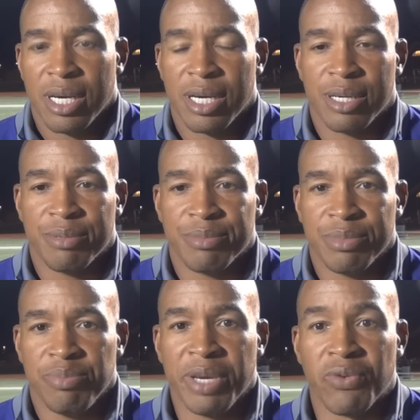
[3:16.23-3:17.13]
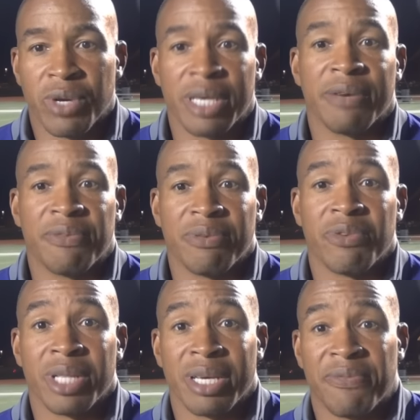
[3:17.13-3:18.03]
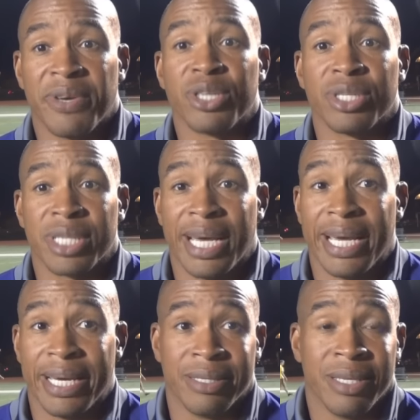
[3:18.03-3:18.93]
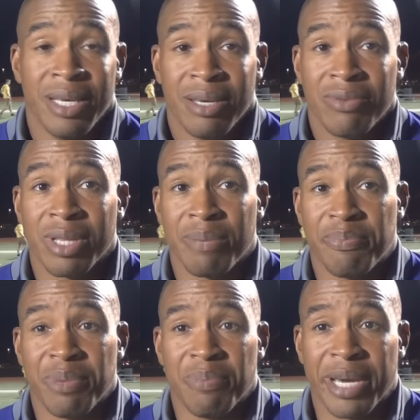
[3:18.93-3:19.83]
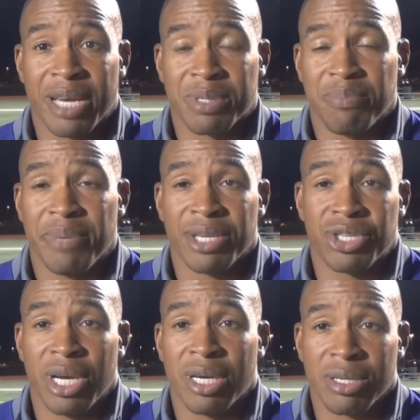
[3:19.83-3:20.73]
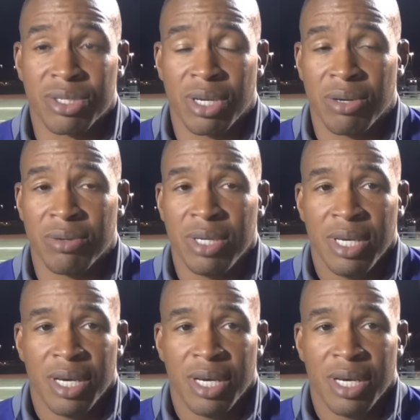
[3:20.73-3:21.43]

um, be really really efficient today and really and pick up some big chunks. So.